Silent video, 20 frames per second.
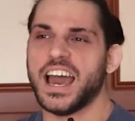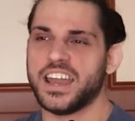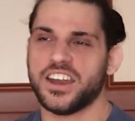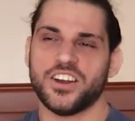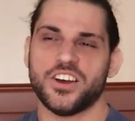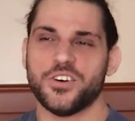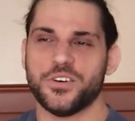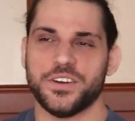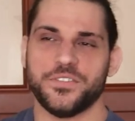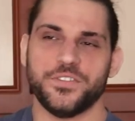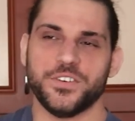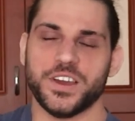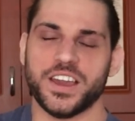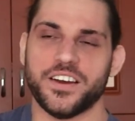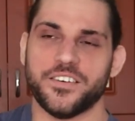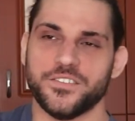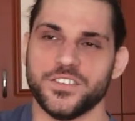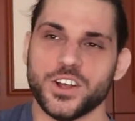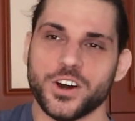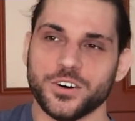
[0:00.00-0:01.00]
I don't know if you
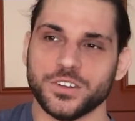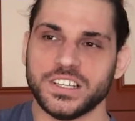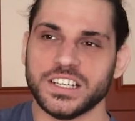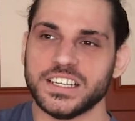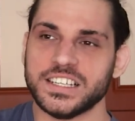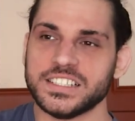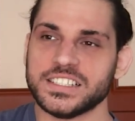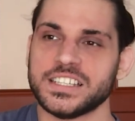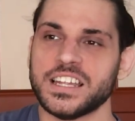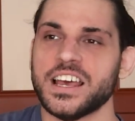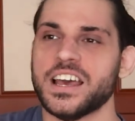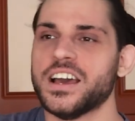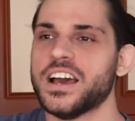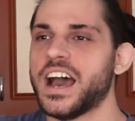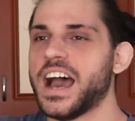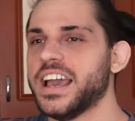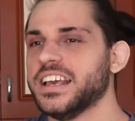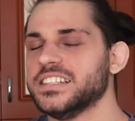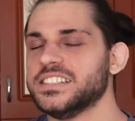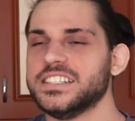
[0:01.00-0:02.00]
have noticed,
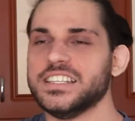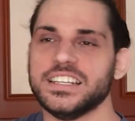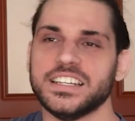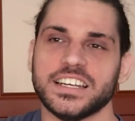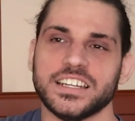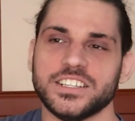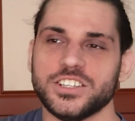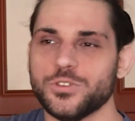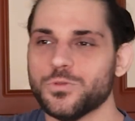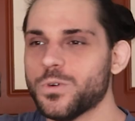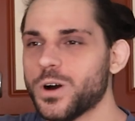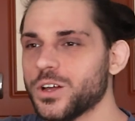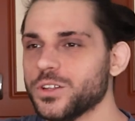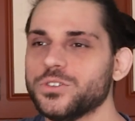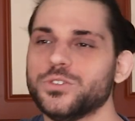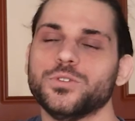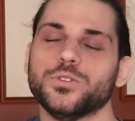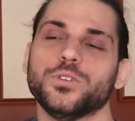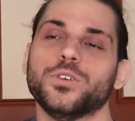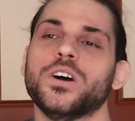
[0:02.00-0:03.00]
I see that you
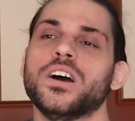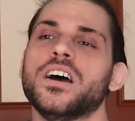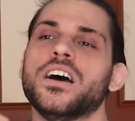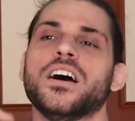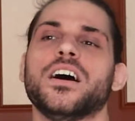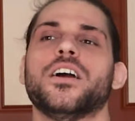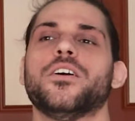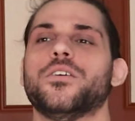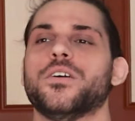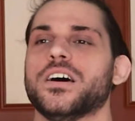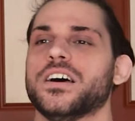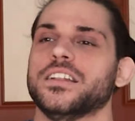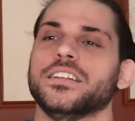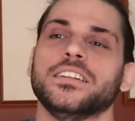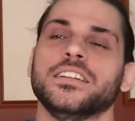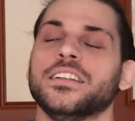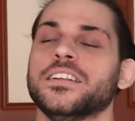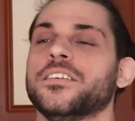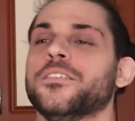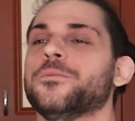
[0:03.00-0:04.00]
want to
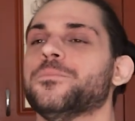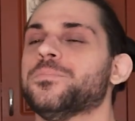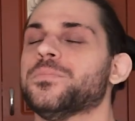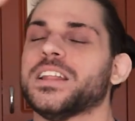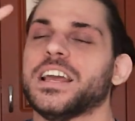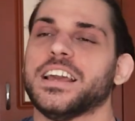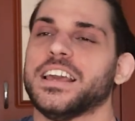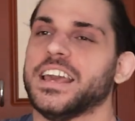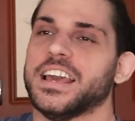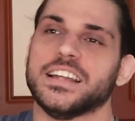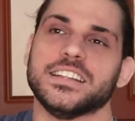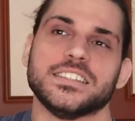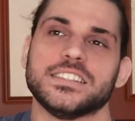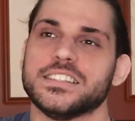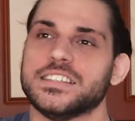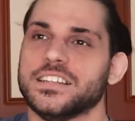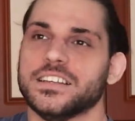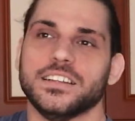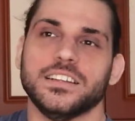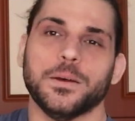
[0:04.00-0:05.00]
run
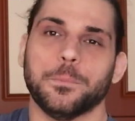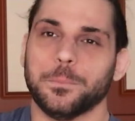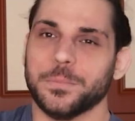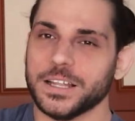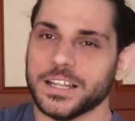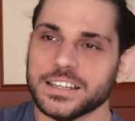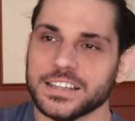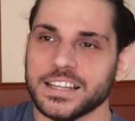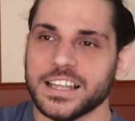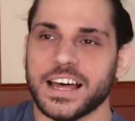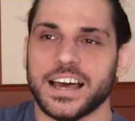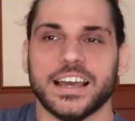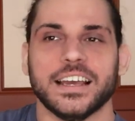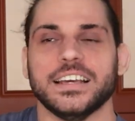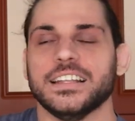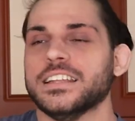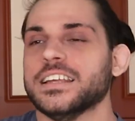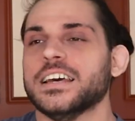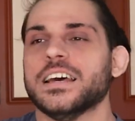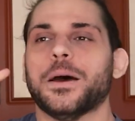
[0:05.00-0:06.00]
against the
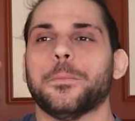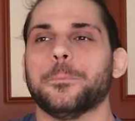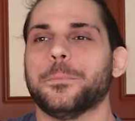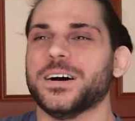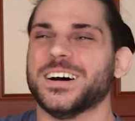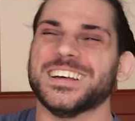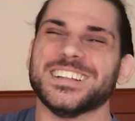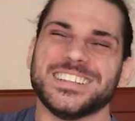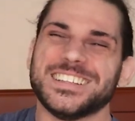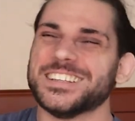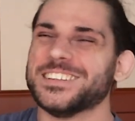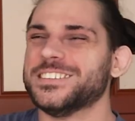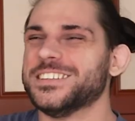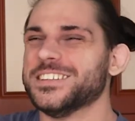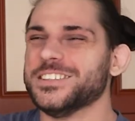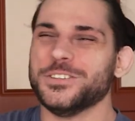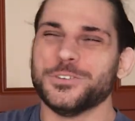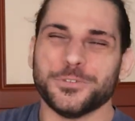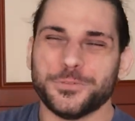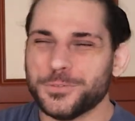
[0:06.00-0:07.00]
bloodline, but
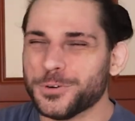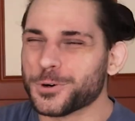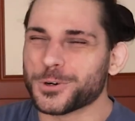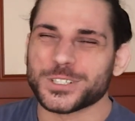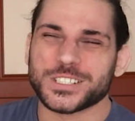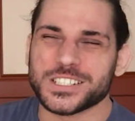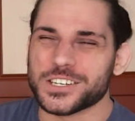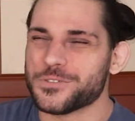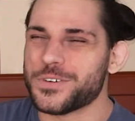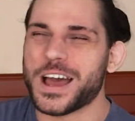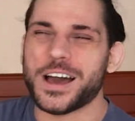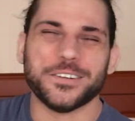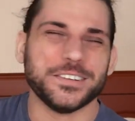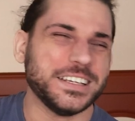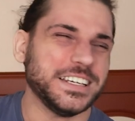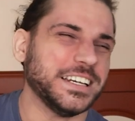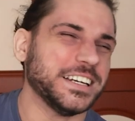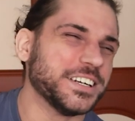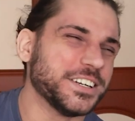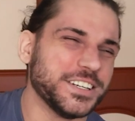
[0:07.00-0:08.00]
the new force around
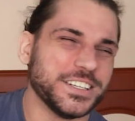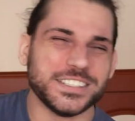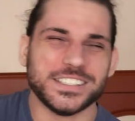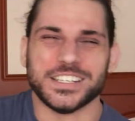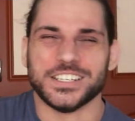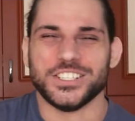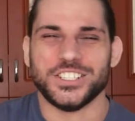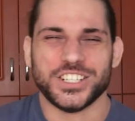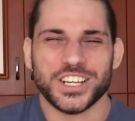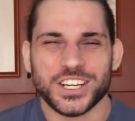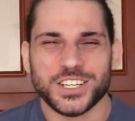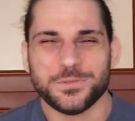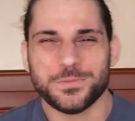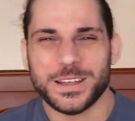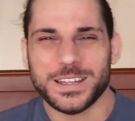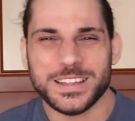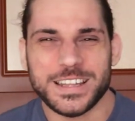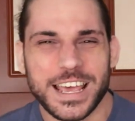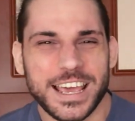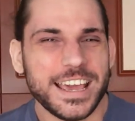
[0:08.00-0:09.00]
here is the
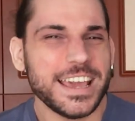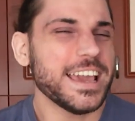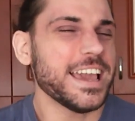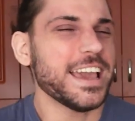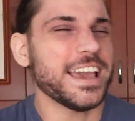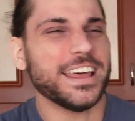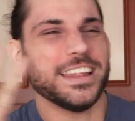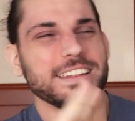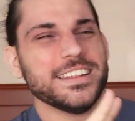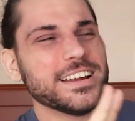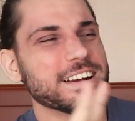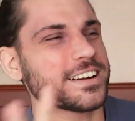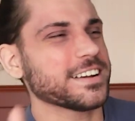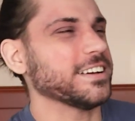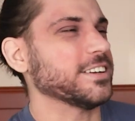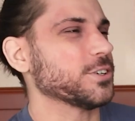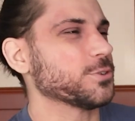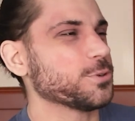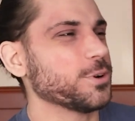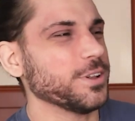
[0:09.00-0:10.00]
Judgment Day and they're
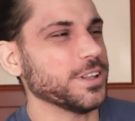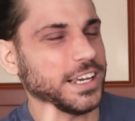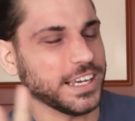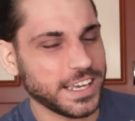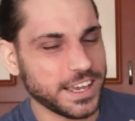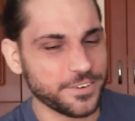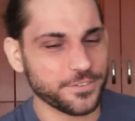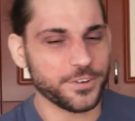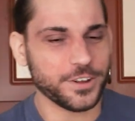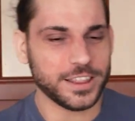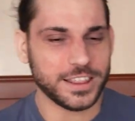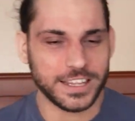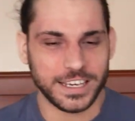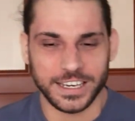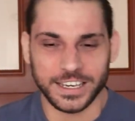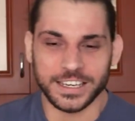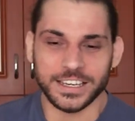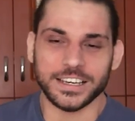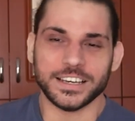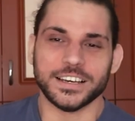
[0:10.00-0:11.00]
controlling
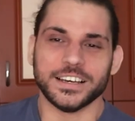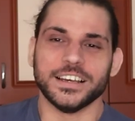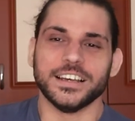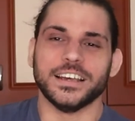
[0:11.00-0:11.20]
everything.